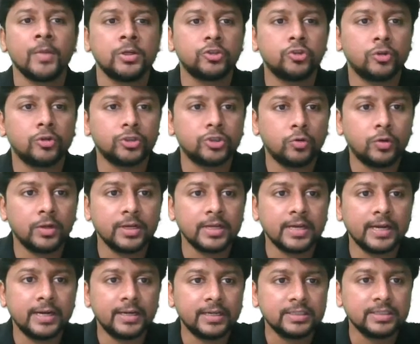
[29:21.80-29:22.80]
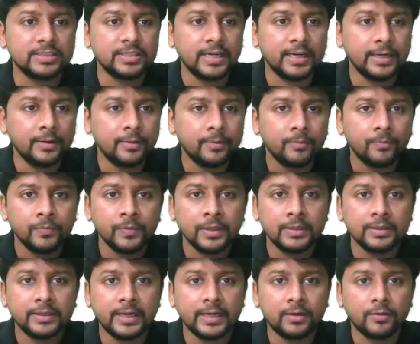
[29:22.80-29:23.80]
So a student can understand
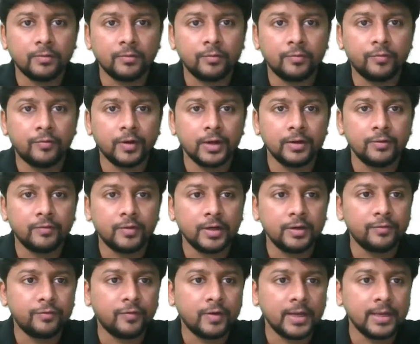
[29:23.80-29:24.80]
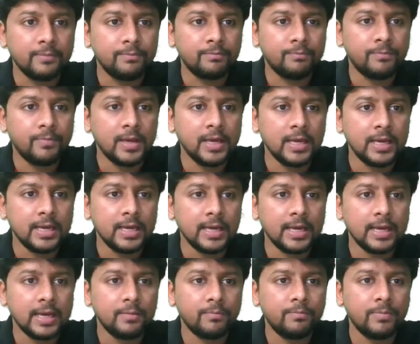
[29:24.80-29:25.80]
that
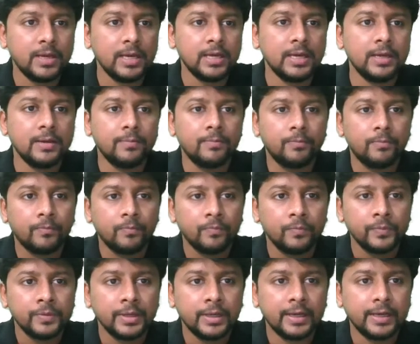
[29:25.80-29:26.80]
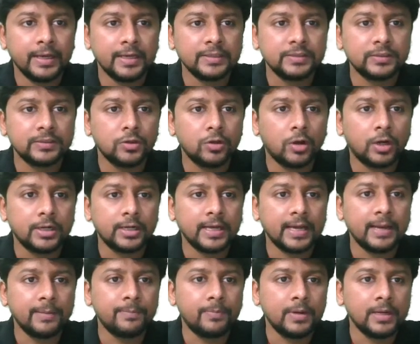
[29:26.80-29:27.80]
115BAB is not
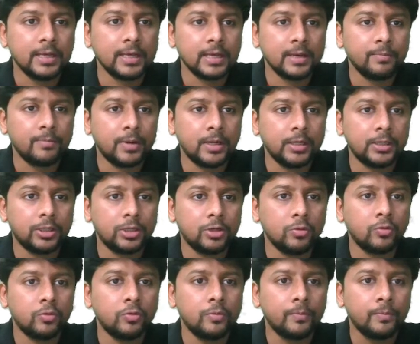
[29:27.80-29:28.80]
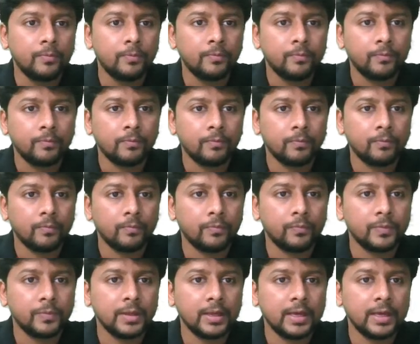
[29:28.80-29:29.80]
applicable to
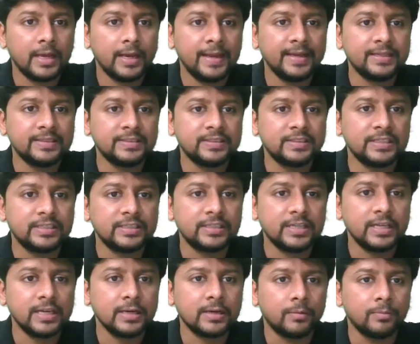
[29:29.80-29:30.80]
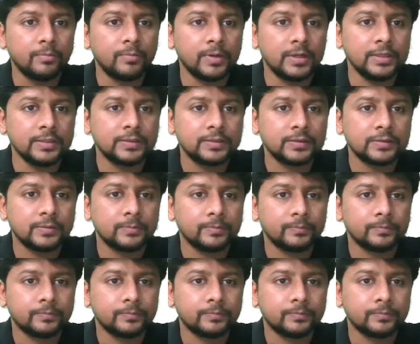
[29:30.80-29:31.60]
existing companies.